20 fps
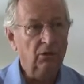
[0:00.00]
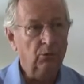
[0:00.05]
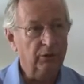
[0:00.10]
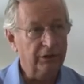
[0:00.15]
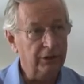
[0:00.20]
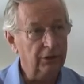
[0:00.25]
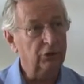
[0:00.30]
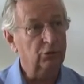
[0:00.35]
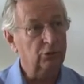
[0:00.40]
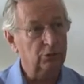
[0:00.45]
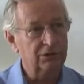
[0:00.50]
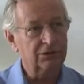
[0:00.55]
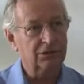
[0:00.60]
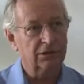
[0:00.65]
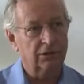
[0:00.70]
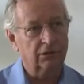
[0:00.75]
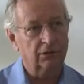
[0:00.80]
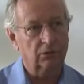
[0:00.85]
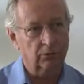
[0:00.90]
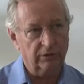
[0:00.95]
We don't always
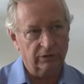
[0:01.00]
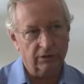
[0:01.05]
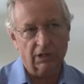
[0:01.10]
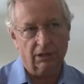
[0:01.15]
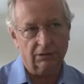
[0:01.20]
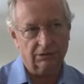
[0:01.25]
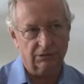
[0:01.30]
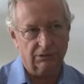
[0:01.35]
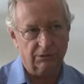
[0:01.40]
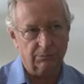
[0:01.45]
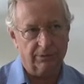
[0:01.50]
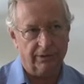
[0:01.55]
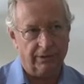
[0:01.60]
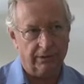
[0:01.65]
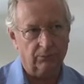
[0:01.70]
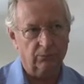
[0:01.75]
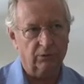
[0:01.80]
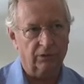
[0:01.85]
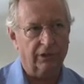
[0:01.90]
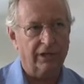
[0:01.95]
know that we got this
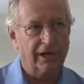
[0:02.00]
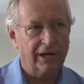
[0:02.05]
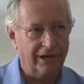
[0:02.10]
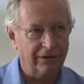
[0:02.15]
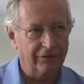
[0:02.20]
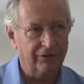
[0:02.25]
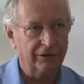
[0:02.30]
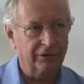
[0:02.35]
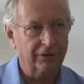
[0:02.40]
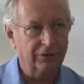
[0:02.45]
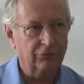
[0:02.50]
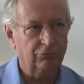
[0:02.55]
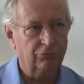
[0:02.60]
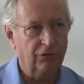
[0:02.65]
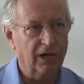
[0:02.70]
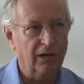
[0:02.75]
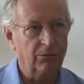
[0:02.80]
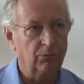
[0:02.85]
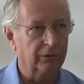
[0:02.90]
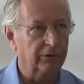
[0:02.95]
pain. We're carrying it
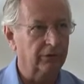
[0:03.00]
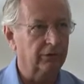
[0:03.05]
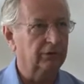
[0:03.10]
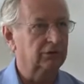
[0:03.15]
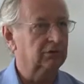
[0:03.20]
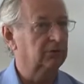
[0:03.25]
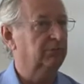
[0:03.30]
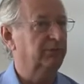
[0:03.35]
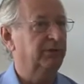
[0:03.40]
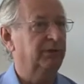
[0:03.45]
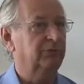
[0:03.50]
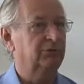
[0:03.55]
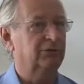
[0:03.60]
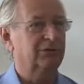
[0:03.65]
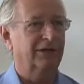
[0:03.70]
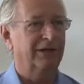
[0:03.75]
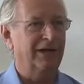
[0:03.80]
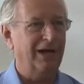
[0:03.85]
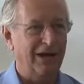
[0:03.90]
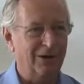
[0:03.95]
around with us, and people
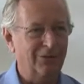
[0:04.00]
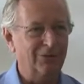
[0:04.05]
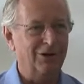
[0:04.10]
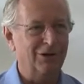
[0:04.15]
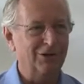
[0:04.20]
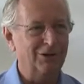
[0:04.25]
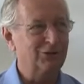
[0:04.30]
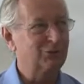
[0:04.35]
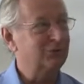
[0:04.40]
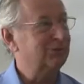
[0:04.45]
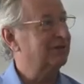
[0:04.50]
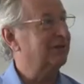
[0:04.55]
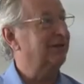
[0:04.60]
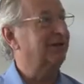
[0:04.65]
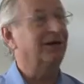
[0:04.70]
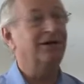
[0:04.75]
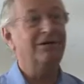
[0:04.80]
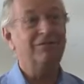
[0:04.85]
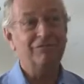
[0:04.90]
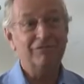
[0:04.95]
say, "How are you?" We
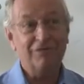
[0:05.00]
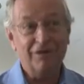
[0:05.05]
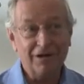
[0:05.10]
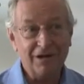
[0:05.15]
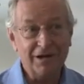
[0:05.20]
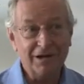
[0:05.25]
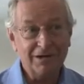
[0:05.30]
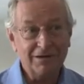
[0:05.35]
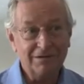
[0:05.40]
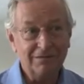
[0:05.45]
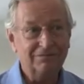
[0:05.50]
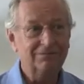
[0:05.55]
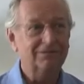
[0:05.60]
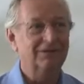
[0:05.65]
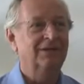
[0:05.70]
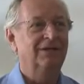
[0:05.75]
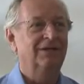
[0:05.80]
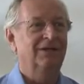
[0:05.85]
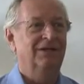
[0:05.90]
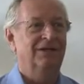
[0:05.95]
say, "I'm fine.
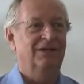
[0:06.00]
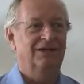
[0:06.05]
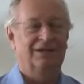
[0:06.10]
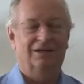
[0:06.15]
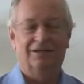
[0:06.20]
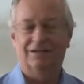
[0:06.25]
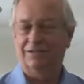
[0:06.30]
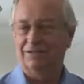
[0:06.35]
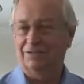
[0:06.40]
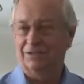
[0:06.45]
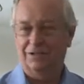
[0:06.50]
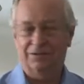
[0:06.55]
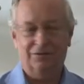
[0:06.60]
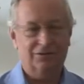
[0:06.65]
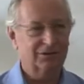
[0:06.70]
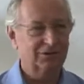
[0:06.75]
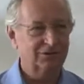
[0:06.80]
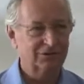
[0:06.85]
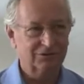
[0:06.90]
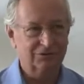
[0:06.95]

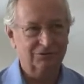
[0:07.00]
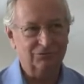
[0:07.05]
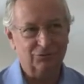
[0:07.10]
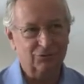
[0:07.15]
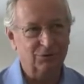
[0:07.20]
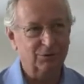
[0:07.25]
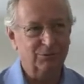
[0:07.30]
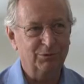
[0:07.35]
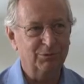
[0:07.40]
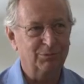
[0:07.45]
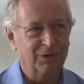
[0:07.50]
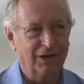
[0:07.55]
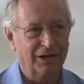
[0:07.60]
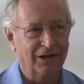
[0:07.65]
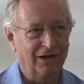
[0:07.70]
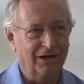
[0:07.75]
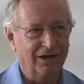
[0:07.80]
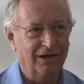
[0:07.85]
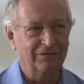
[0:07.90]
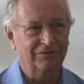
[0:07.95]
Nothing's wrong with my
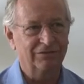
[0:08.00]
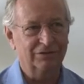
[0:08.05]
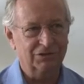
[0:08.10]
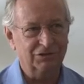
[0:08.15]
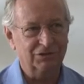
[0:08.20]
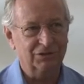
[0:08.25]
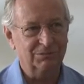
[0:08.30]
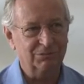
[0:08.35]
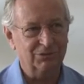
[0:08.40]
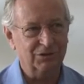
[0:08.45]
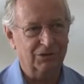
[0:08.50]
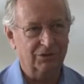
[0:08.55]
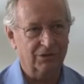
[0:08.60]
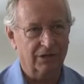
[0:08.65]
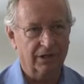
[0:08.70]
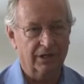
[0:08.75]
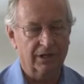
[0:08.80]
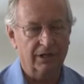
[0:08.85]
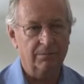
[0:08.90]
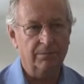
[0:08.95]
life. It seems
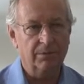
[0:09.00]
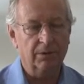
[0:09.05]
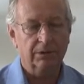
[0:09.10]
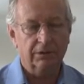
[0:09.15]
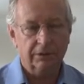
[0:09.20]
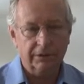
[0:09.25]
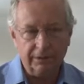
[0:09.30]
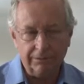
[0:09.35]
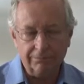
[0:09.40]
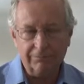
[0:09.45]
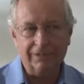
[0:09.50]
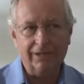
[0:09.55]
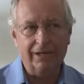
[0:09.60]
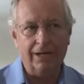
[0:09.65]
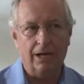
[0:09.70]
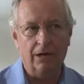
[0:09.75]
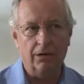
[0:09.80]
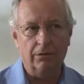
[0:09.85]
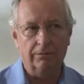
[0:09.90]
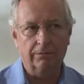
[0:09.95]
okay." But deep
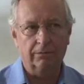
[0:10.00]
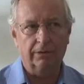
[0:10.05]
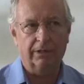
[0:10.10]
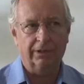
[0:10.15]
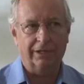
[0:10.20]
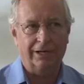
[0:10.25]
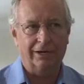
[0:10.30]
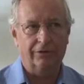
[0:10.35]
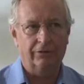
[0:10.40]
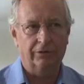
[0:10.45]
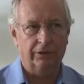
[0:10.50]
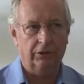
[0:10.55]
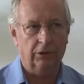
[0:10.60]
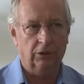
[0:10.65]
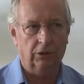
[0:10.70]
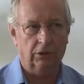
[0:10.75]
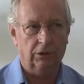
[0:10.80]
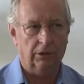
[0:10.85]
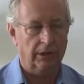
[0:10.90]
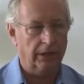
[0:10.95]
down, they're carrying
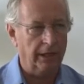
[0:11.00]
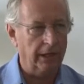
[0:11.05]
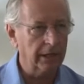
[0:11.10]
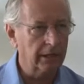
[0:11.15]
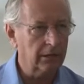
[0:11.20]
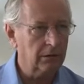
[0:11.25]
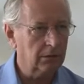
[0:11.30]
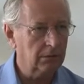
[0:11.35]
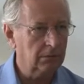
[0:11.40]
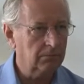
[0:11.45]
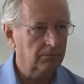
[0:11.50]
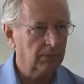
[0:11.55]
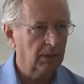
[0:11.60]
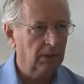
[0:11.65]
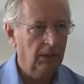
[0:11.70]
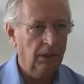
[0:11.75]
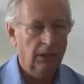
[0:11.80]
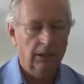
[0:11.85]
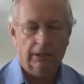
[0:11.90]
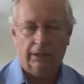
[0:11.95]
a lot of anger,
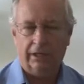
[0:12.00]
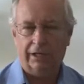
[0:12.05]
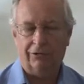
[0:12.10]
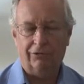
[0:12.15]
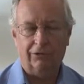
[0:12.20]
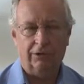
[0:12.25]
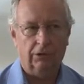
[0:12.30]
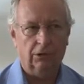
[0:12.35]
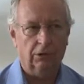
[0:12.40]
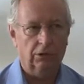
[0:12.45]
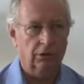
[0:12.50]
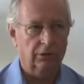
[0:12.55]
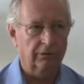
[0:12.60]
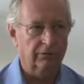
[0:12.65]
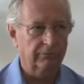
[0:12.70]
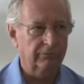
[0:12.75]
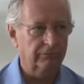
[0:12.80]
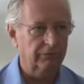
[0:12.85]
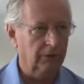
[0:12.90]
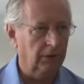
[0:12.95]
carrying a lot
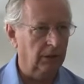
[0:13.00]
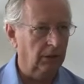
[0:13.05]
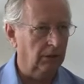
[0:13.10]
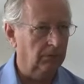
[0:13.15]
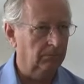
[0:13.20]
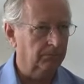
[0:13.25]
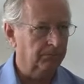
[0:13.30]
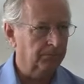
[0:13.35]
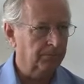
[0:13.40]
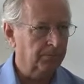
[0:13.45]
of